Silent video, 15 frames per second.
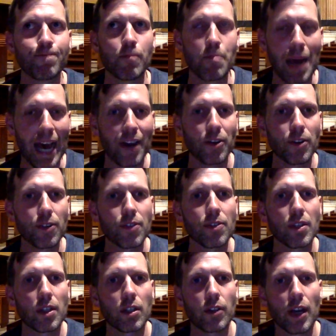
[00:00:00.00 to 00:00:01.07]
matters
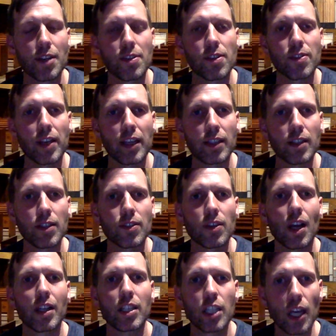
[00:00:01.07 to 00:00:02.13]
in a crisis like this.
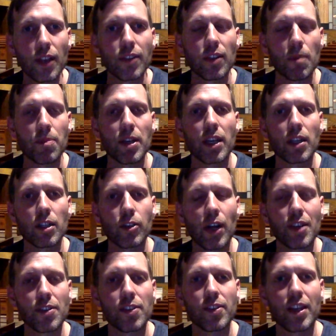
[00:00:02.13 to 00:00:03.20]
God does something in a
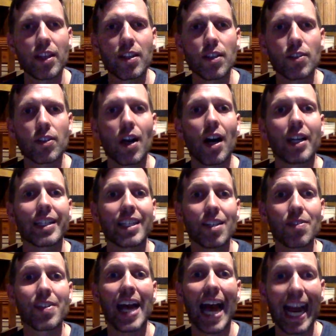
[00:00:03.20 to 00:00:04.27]
crisis like this. God
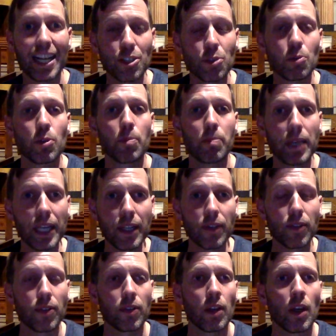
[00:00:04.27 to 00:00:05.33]
gives actual
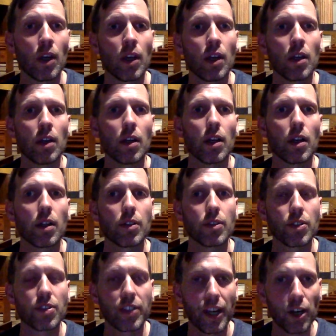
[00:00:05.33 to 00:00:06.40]
peace to
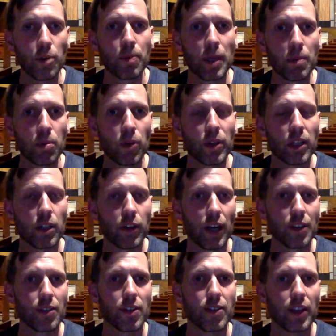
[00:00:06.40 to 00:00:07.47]
scared people in a
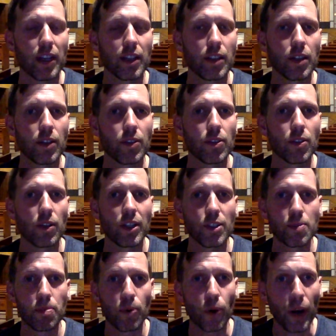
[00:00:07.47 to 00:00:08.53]
crisis like this. So
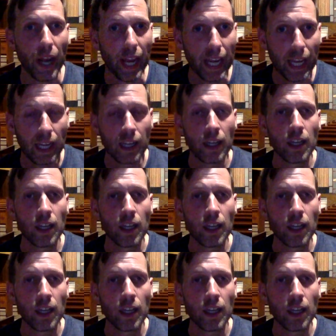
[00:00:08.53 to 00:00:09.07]
let's pray